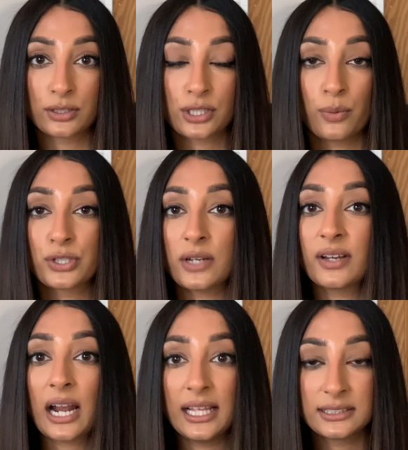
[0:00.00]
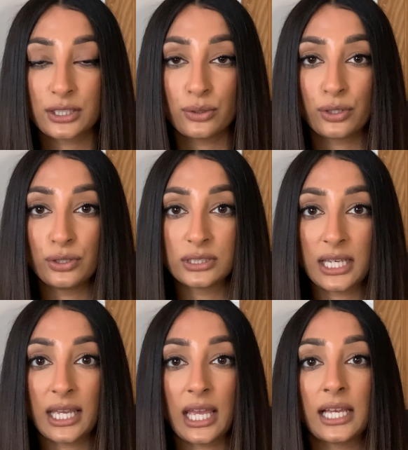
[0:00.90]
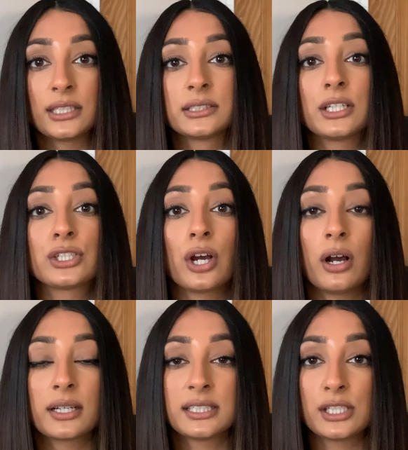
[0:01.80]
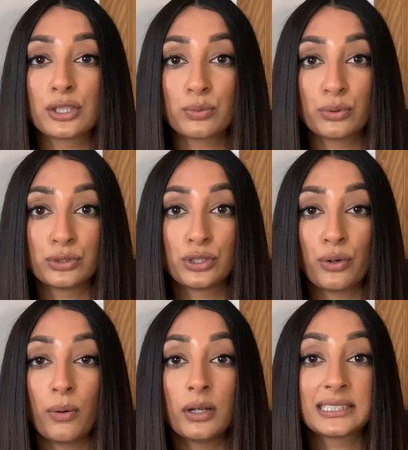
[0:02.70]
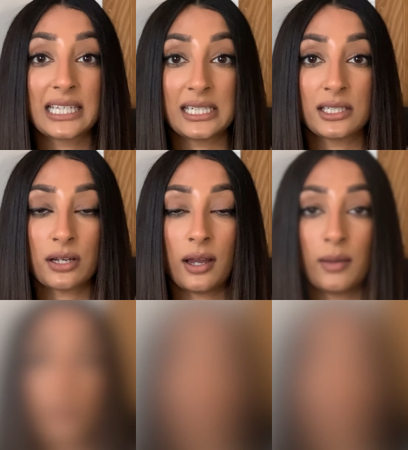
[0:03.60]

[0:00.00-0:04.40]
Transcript: So whichever cleanser you're using is targeted towards your skin type.